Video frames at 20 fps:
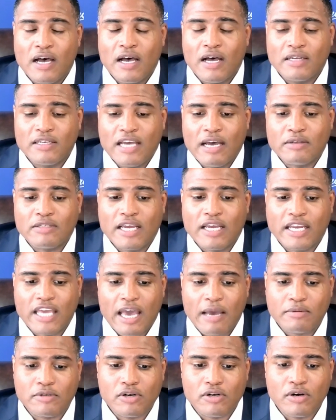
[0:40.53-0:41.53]
downside
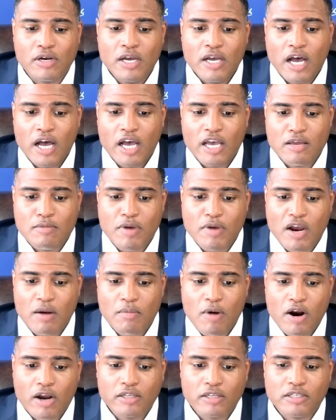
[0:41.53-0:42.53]
capture in bear
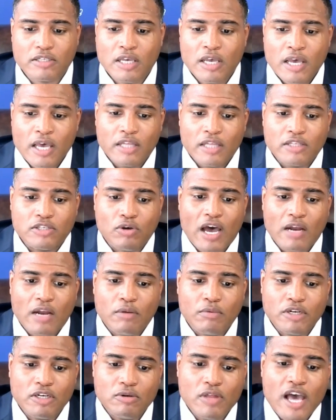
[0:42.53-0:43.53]
markets. And so how do
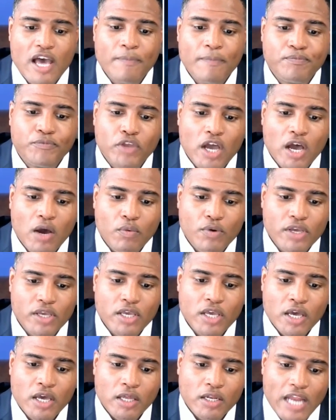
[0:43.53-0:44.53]
we do that?
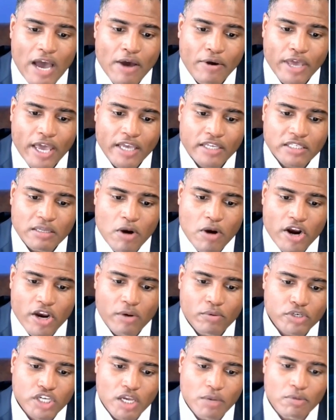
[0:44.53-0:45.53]
We now cast the
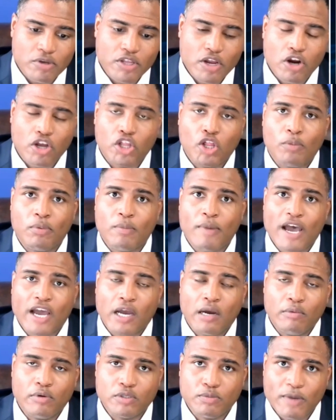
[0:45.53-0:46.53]
market regime with our global
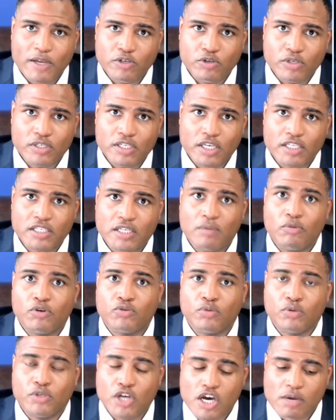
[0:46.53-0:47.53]
macro risk matrix system,
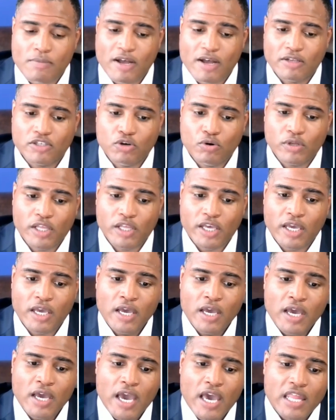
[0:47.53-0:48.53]
which we'll talk about shortly.
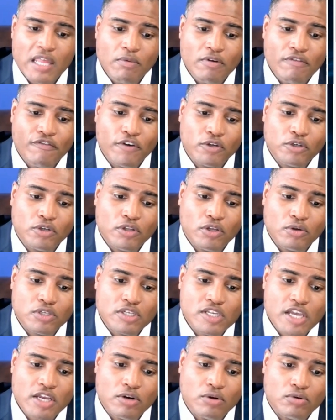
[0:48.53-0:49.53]
And then we filter
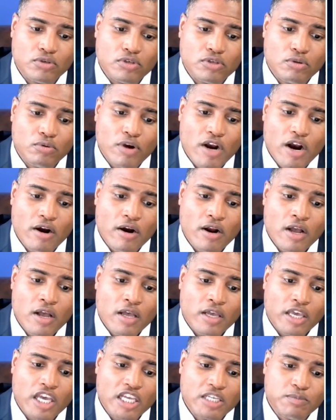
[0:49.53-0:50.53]
those signals through our
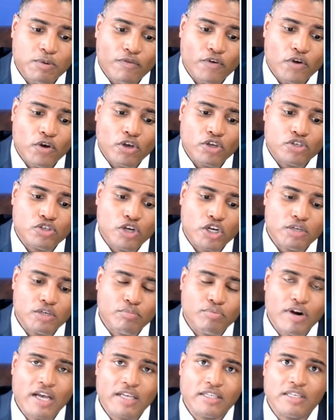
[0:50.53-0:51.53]
KISS portfolio
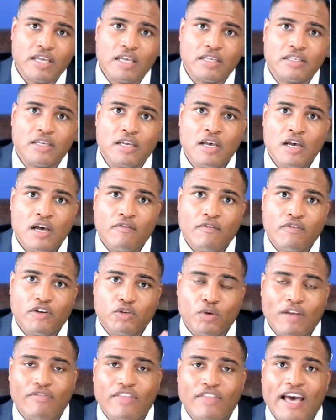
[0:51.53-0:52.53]
construction process, of
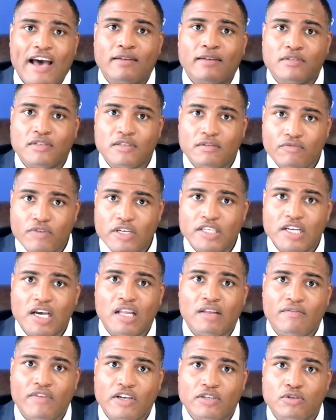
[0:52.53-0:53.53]
which we have thousands of
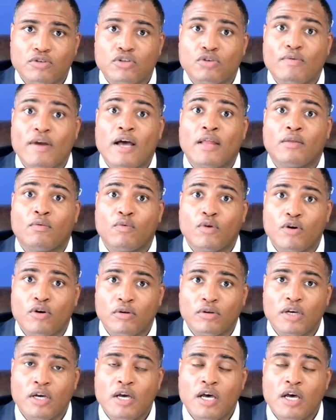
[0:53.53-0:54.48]
retail investors around the world